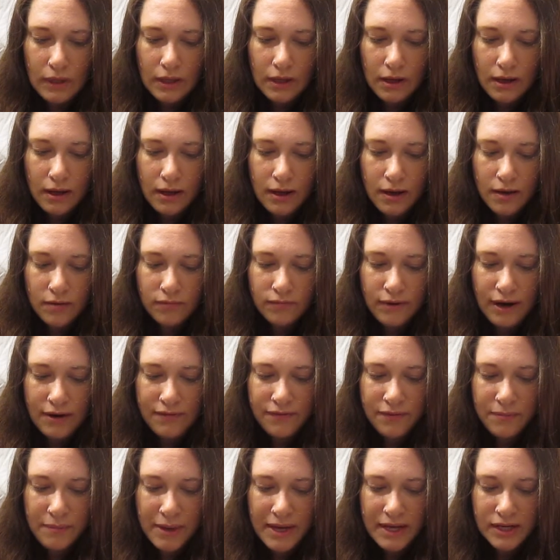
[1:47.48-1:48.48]

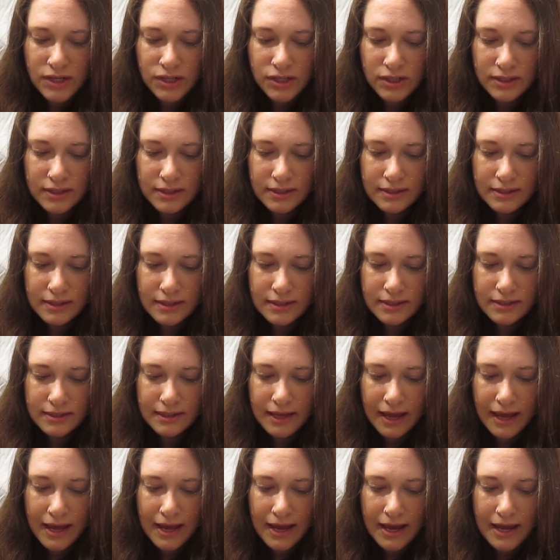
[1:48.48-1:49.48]
Reformations
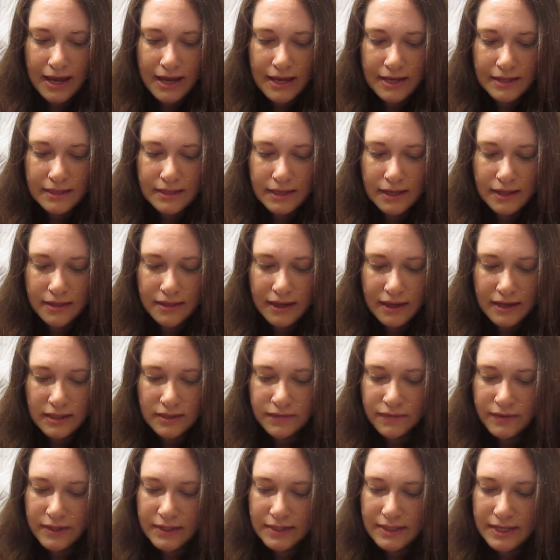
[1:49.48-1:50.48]
said, thanks
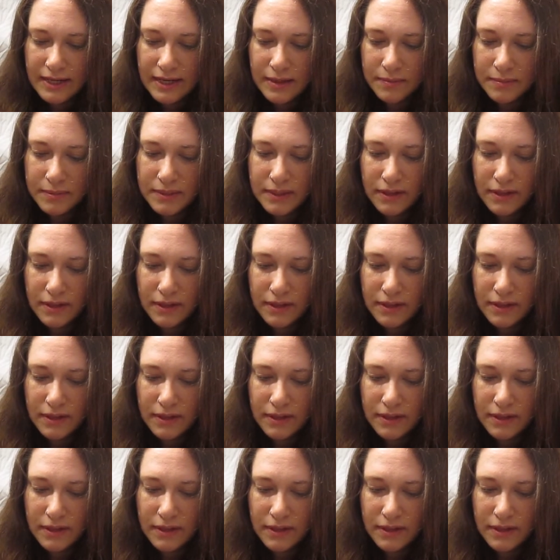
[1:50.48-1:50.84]
for the tips.